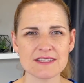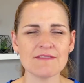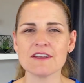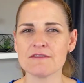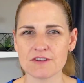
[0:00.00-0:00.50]

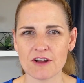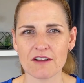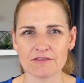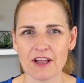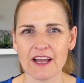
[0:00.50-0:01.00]
Even if you're not
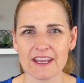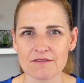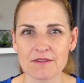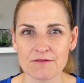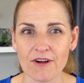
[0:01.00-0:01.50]
flying in
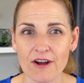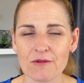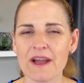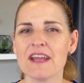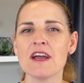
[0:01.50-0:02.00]
from far
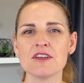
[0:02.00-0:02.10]
away,